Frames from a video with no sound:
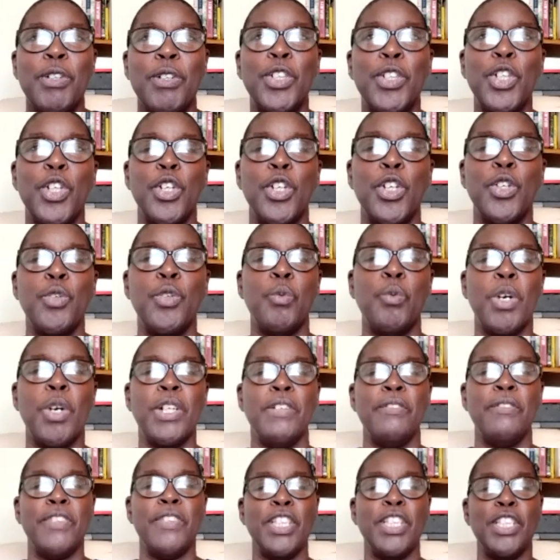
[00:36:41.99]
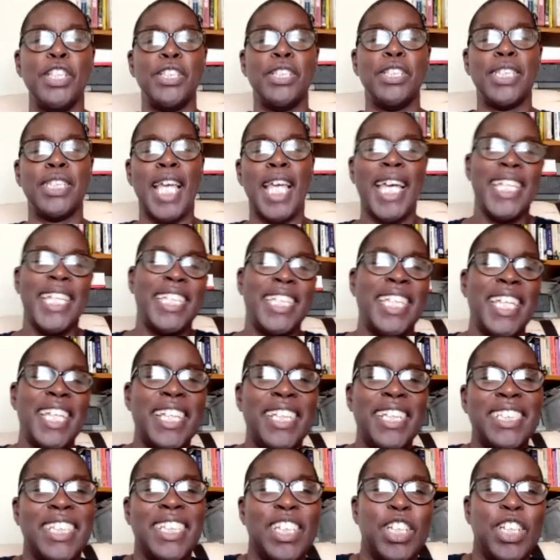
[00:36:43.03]
turn one of these side
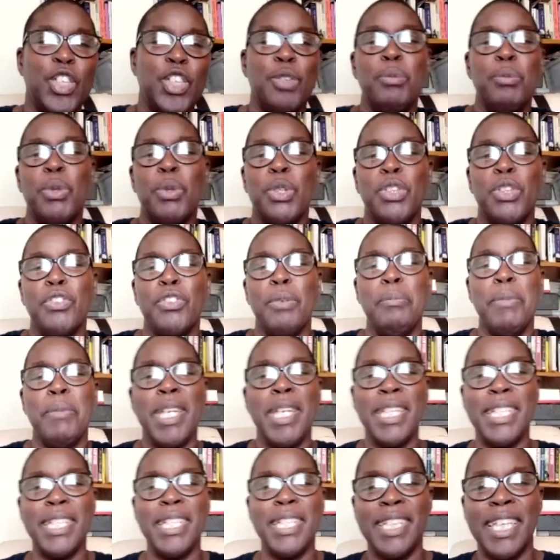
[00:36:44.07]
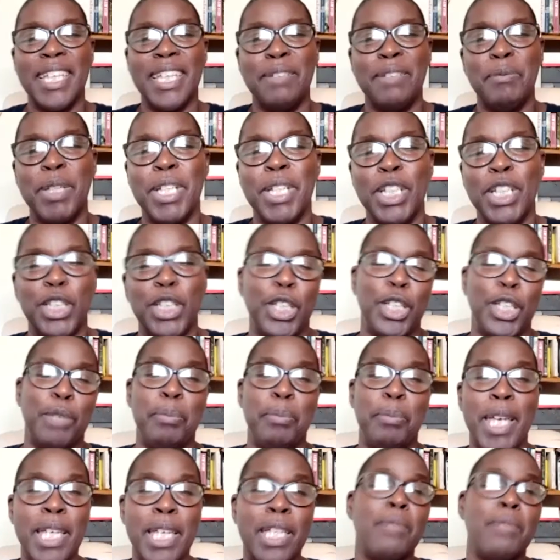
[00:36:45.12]
gigs into more of a main gig because it's
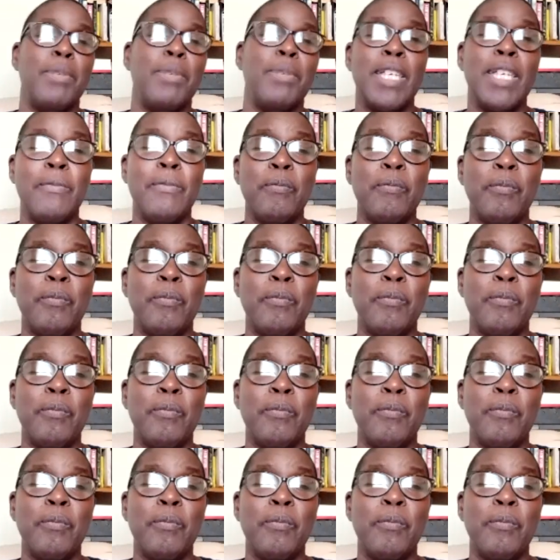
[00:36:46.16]
paying me,